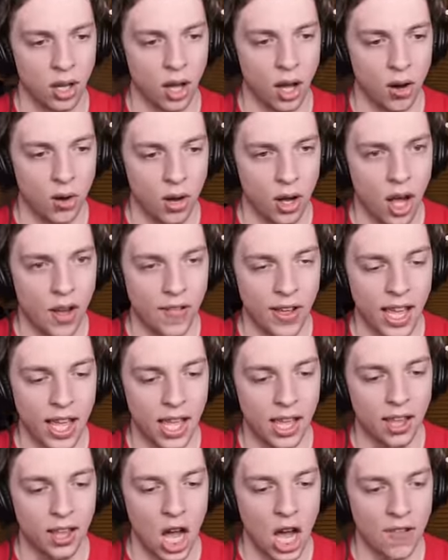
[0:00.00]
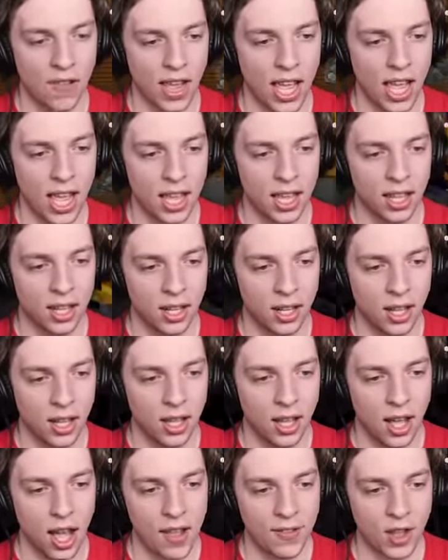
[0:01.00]
hit, oh, guys. Over here. Over here.
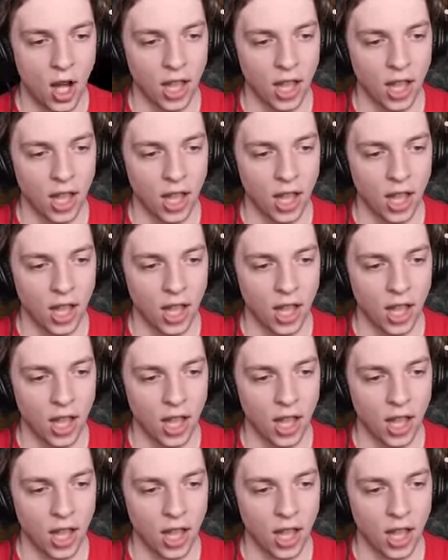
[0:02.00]
I've Get